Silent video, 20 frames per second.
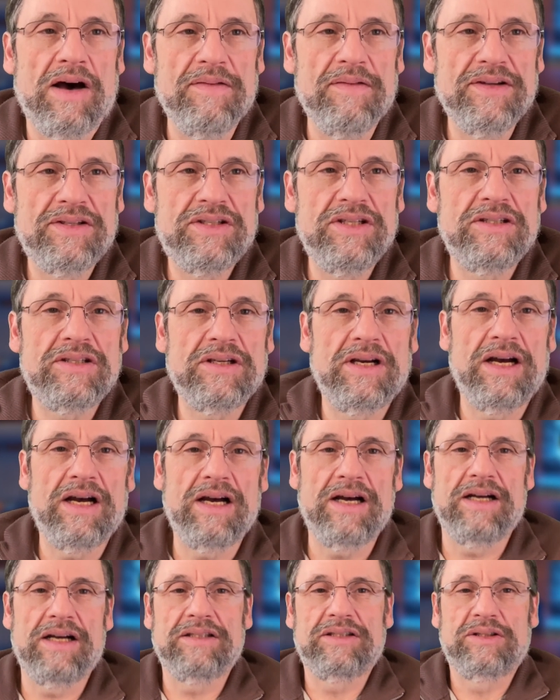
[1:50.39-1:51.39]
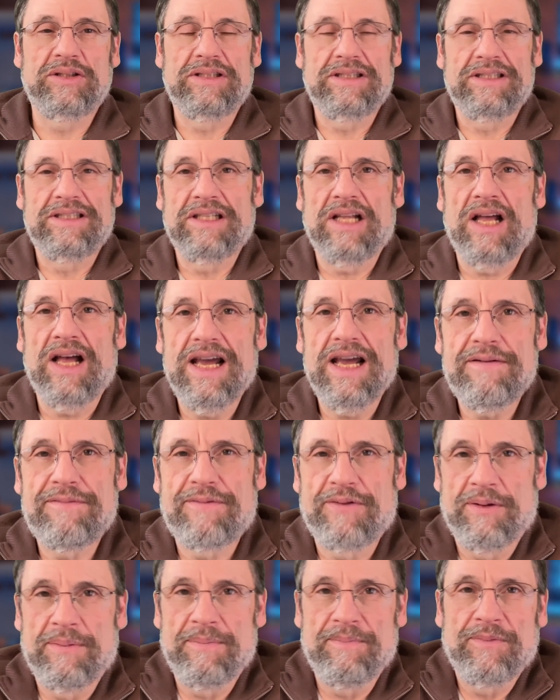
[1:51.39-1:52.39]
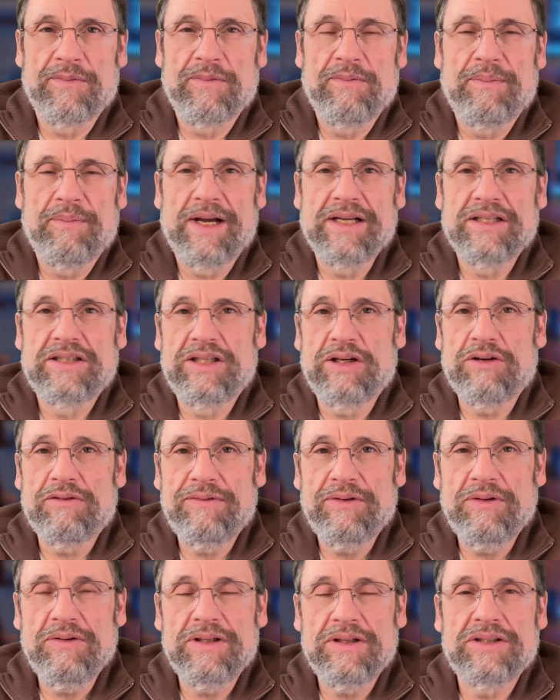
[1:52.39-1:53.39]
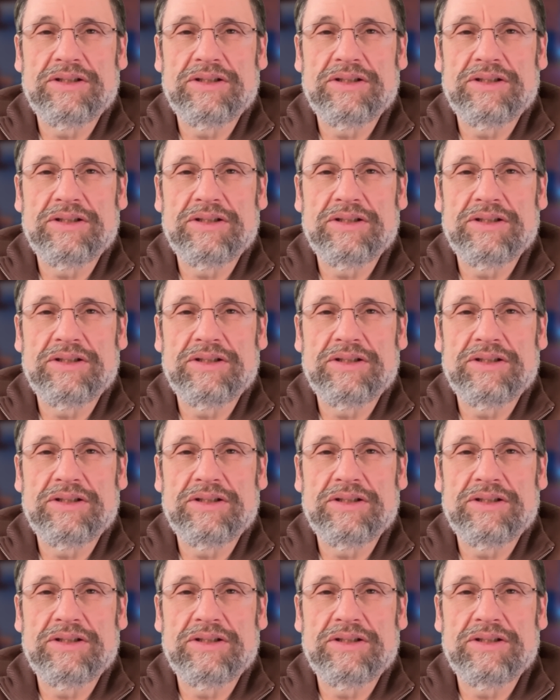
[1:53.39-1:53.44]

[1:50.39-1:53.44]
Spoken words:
This is a slide from my cell phone.